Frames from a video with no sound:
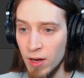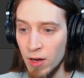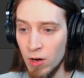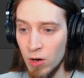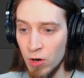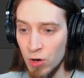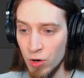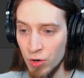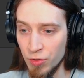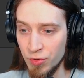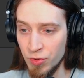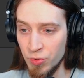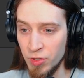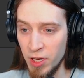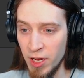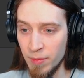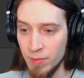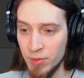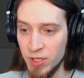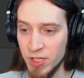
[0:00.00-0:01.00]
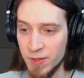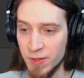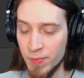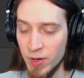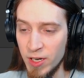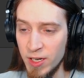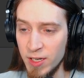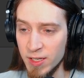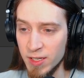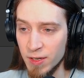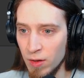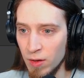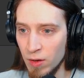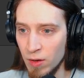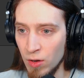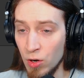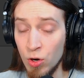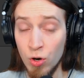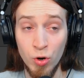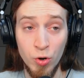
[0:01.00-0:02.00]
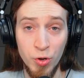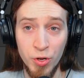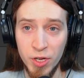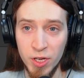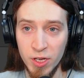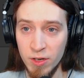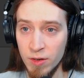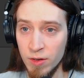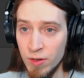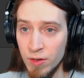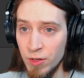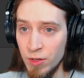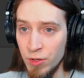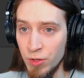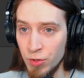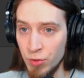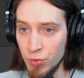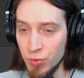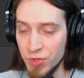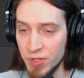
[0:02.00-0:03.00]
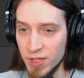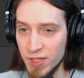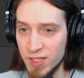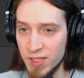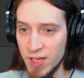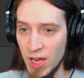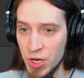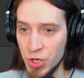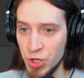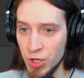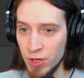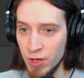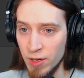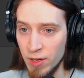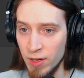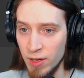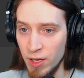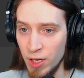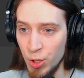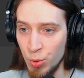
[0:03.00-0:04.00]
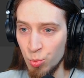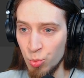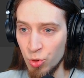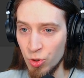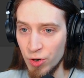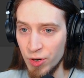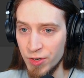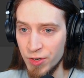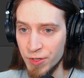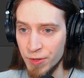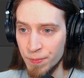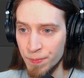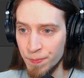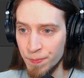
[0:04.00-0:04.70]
or onto the empty space, or you can use session import